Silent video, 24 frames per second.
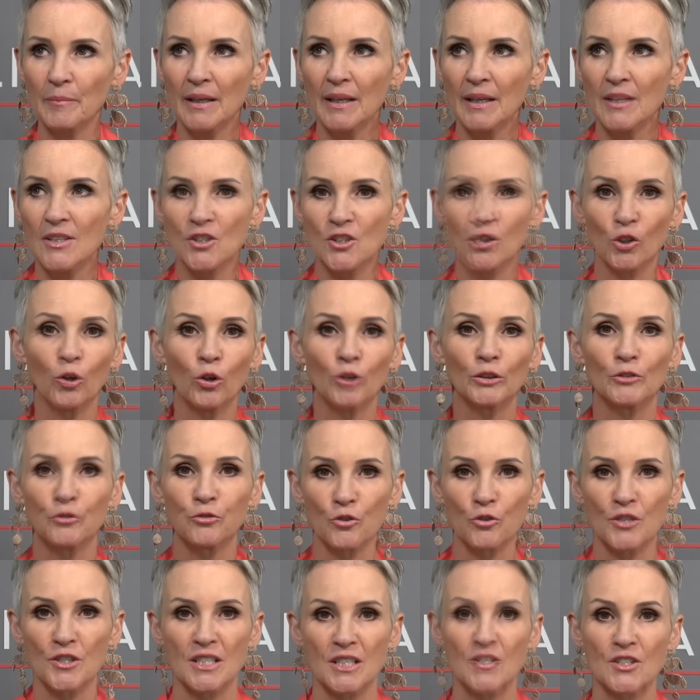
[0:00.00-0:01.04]
So call it
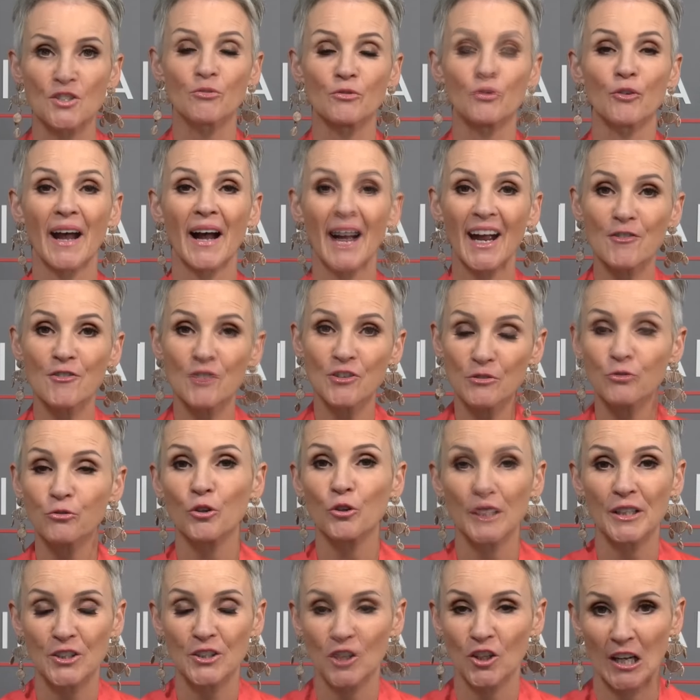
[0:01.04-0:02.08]
$40. So for
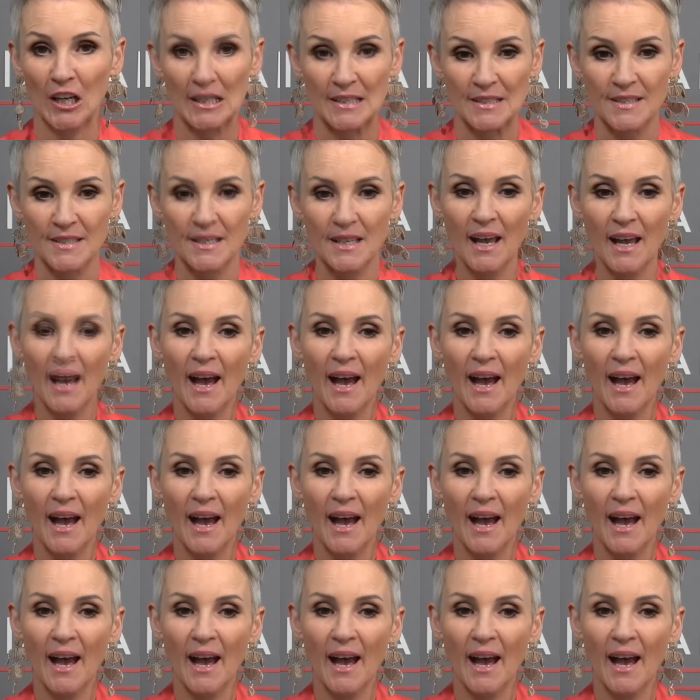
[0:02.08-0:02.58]
$140,